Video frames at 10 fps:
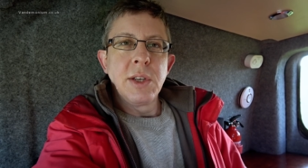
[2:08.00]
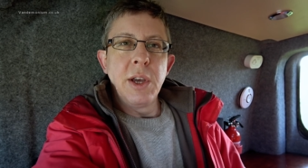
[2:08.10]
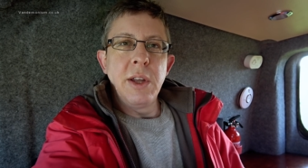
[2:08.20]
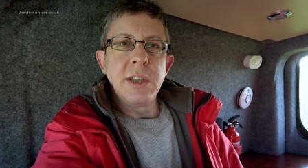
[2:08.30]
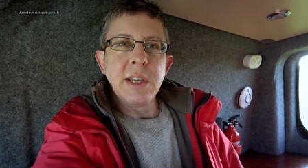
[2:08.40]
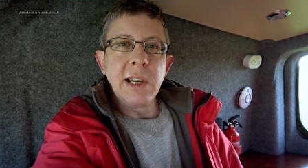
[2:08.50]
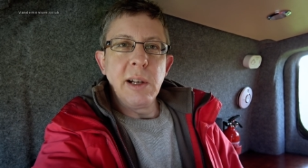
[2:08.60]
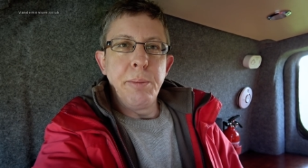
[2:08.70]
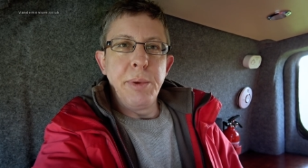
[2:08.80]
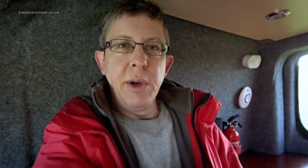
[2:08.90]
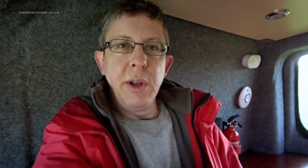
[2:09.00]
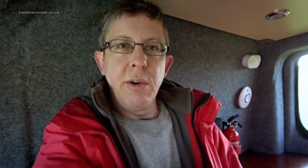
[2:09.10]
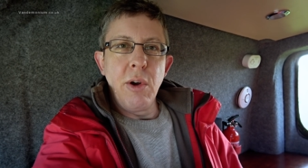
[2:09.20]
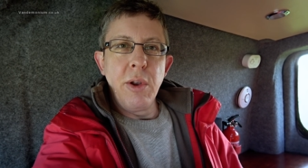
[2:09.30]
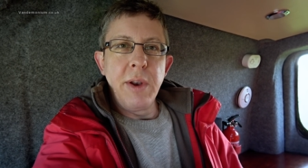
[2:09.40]
turns its little
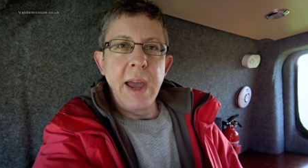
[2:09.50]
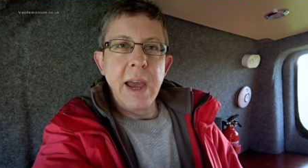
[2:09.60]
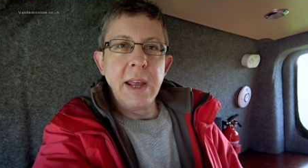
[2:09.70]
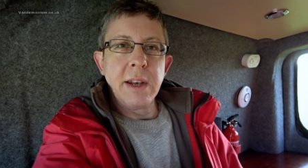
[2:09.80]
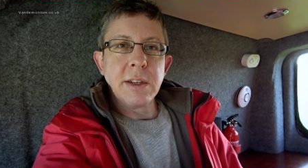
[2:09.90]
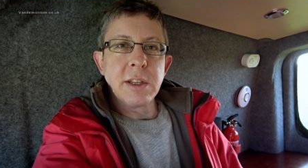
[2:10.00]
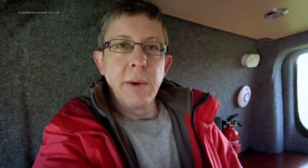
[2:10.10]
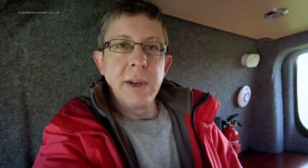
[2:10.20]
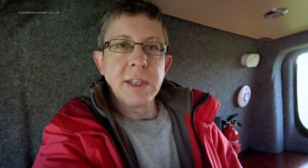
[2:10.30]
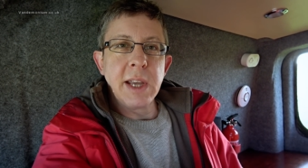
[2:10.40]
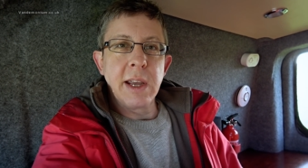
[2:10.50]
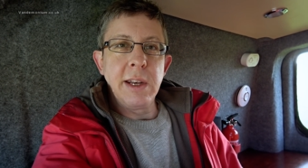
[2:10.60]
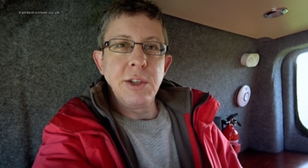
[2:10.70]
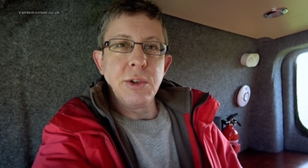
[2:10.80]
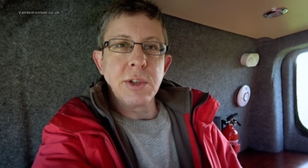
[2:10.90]
burner on, and so in a second
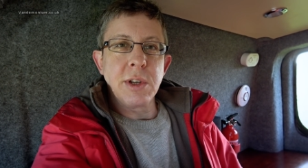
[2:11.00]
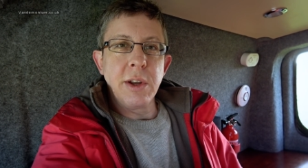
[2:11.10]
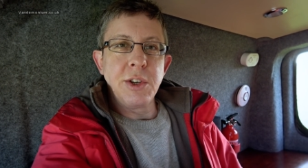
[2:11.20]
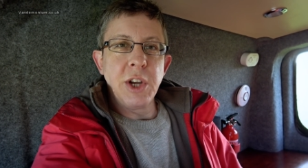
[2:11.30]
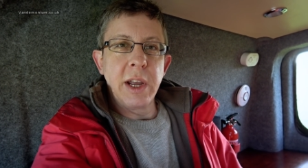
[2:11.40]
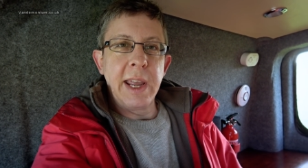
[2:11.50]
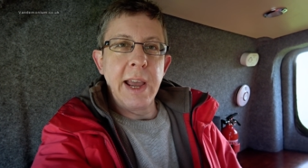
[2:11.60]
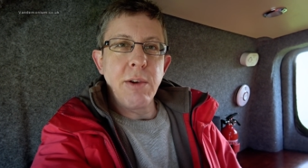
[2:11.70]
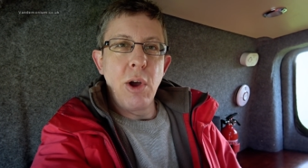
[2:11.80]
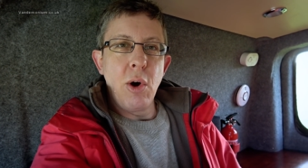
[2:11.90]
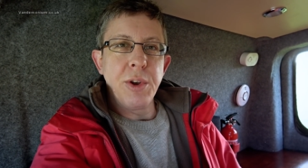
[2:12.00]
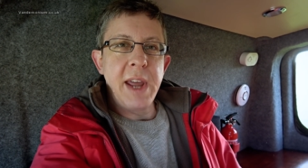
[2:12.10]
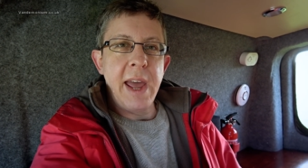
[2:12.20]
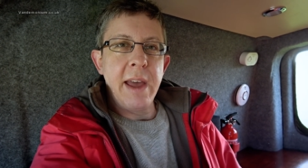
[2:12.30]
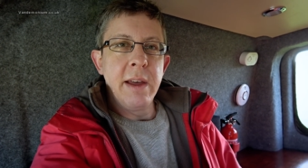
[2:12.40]
it should start chucking out hot
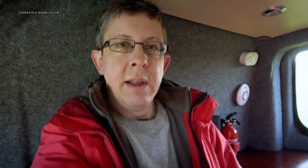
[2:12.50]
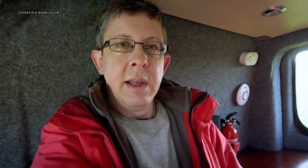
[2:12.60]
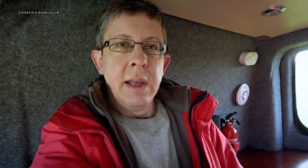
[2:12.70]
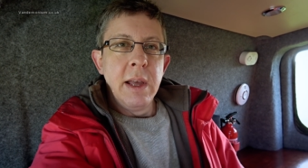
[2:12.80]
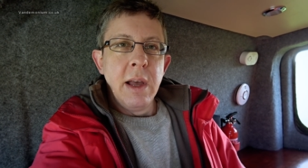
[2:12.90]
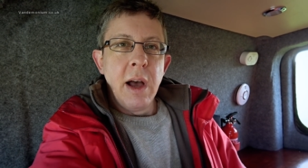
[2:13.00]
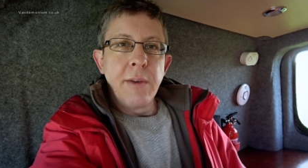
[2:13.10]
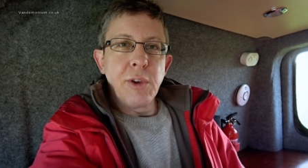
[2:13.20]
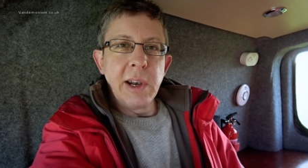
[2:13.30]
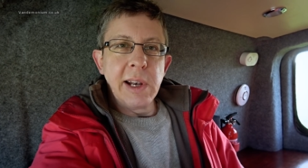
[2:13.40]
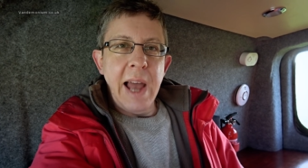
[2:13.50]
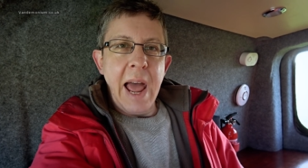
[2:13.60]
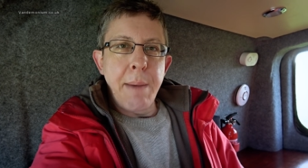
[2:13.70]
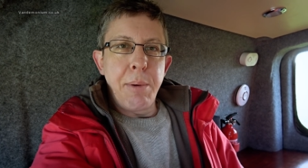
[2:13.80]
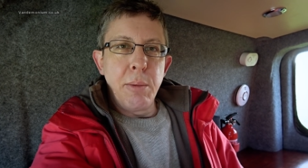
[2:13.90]
air. I've got a little
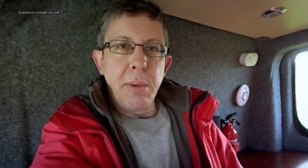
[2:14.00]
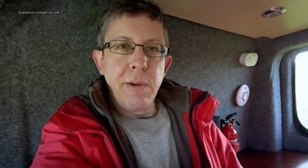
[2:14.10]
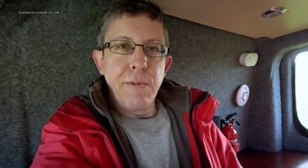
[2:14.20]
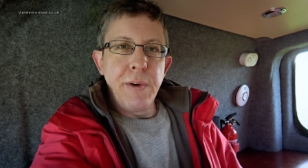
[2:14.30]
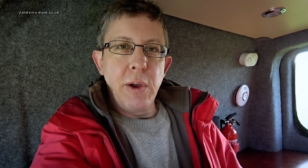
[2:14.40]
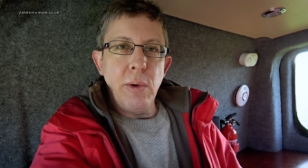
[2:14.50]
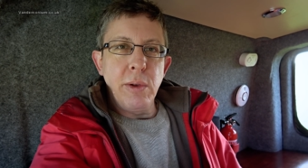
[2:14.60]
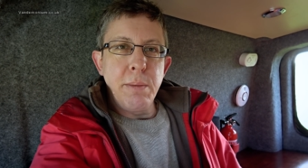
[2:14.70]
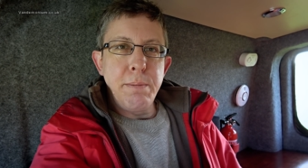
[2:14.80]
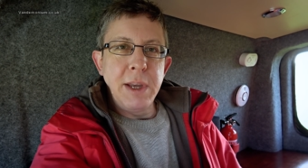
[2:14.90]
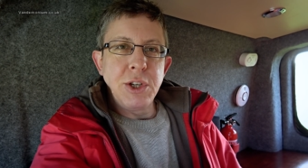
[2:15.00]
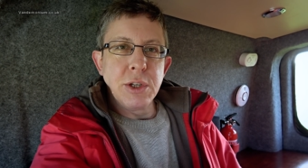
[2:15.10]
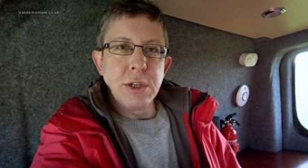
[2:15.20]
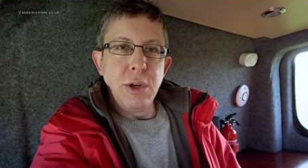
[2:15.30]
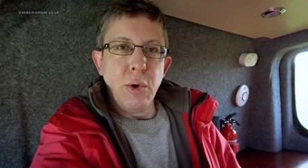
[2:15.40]
app on my phone that
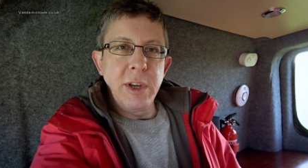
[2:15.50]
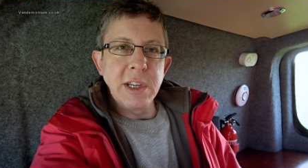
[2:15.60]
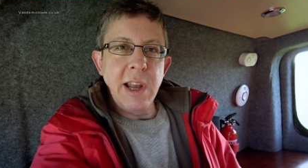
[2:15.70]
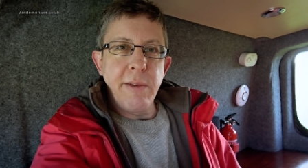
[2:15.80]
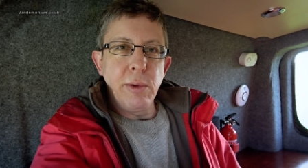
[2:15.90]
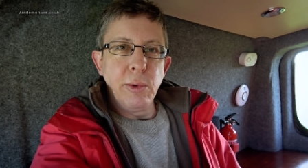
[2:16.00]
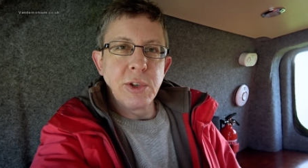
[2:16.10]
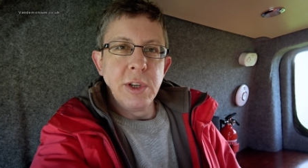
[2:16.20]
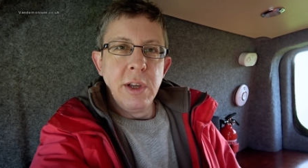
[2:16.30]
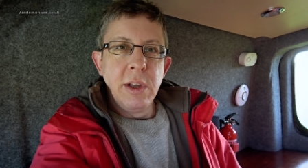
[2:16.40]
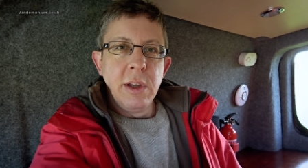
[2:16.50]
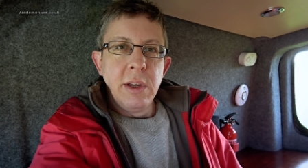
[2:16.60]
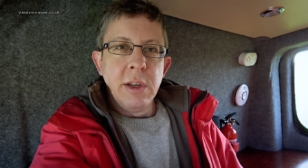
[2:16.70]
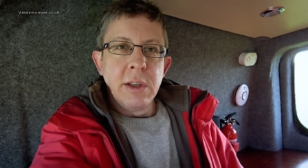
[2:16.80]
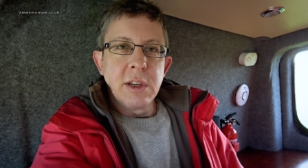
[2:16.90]
measures noise levels,
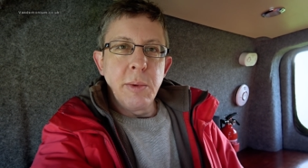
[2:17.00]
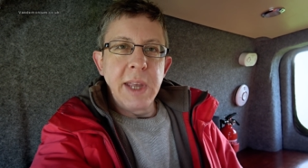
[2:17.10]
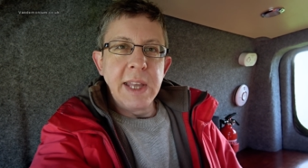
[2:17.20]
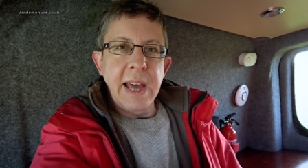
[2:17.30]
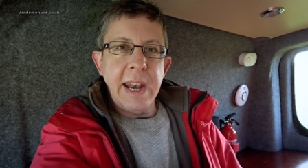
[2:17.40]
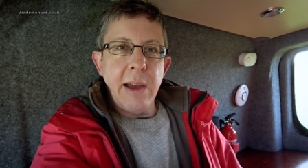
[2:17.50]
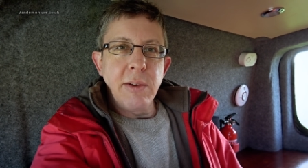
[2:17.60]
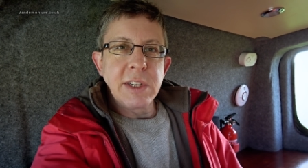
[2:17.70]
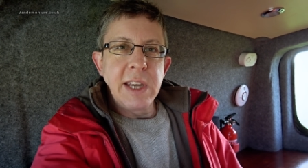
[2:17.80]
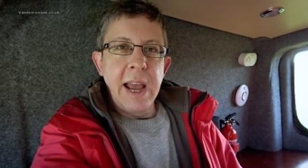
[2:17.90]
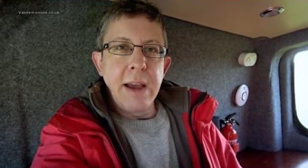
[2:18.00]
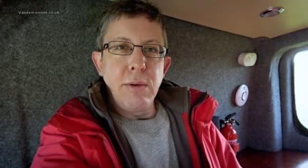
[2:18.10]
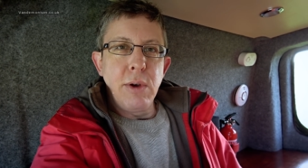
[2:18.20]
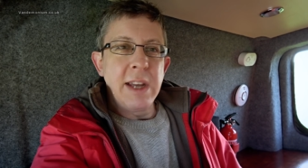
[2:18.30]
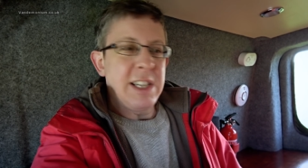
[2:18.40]
so we'll get that out and see how...
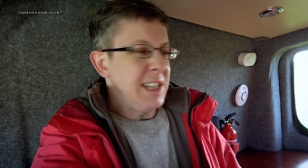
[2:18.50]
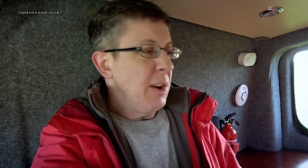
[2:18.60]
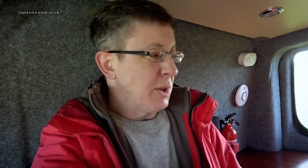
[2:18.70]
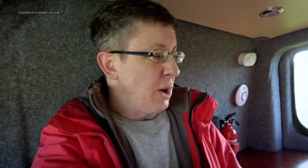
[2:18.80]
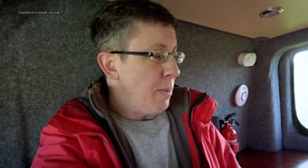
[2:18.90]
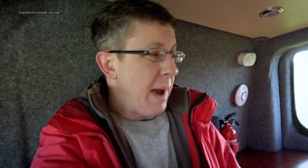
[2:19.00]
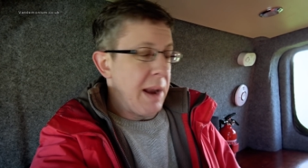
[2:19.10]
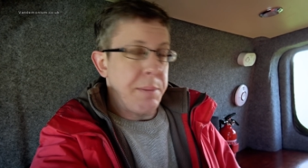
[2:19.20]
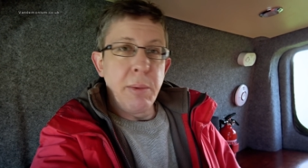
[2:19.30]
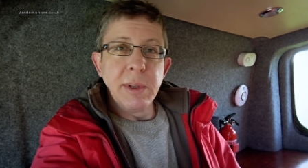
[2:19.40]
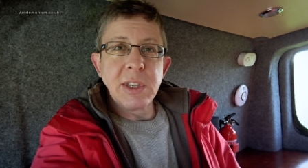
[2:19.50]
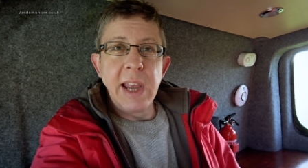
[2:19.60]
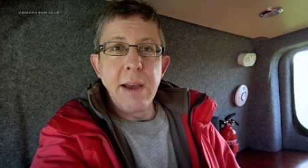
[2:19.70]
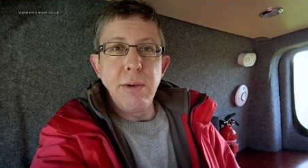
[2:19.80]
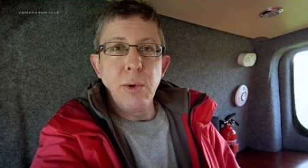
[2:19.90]
Actually, it's not too bad, but we'll
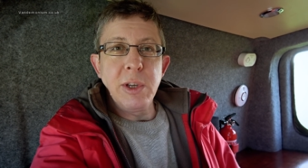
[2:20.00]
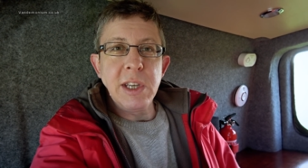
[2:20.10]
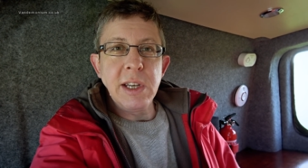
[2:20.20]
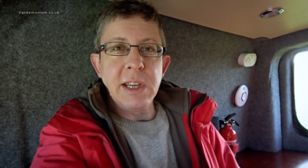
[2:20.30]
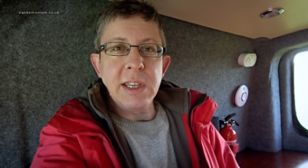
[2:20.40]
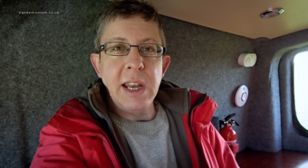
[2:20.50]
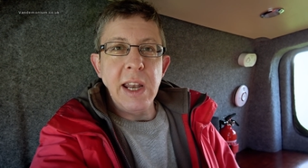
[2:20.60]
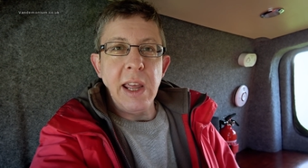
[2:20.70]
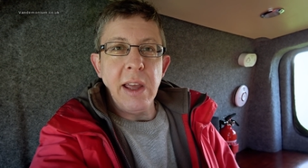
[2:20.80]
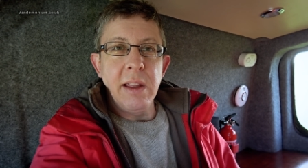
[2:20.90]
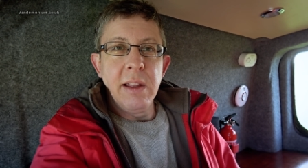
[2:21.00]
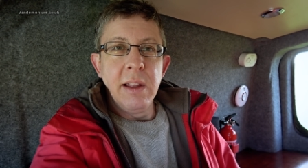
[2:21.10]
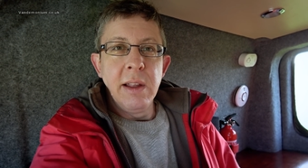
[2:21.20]
see how noisy it is in here.